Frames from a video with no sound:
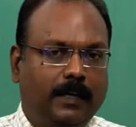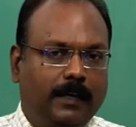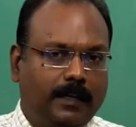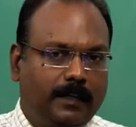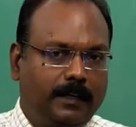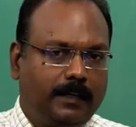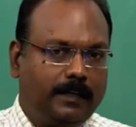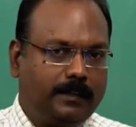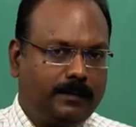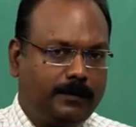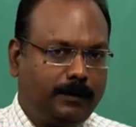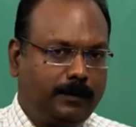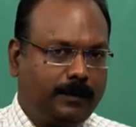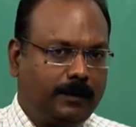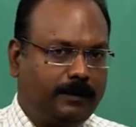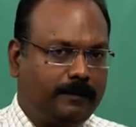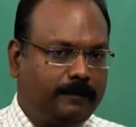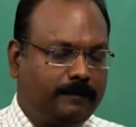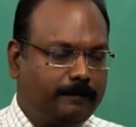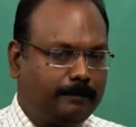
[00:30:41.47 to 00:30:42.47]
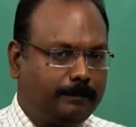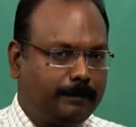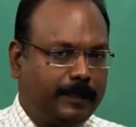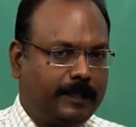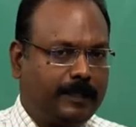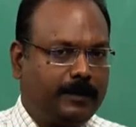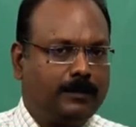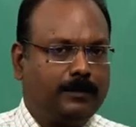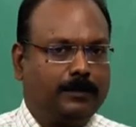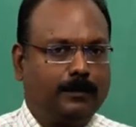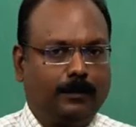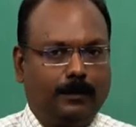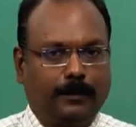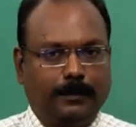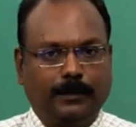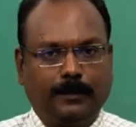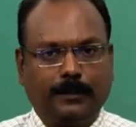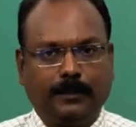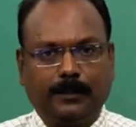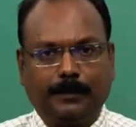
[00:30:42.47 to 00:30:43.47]
In case you have better
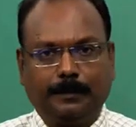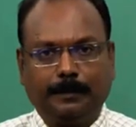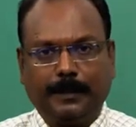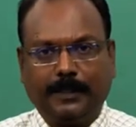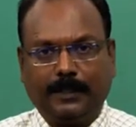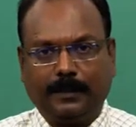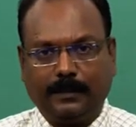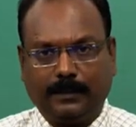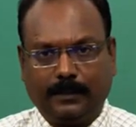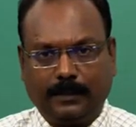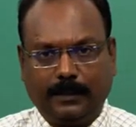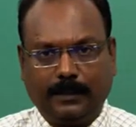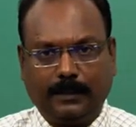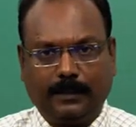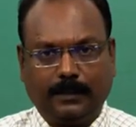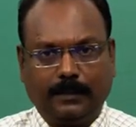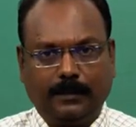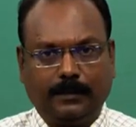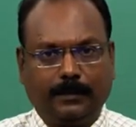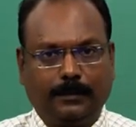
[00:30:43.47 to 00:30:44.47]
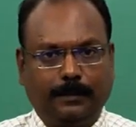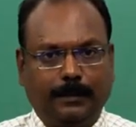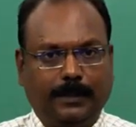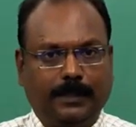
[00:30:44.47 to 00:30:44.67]
solutions, better suggestions,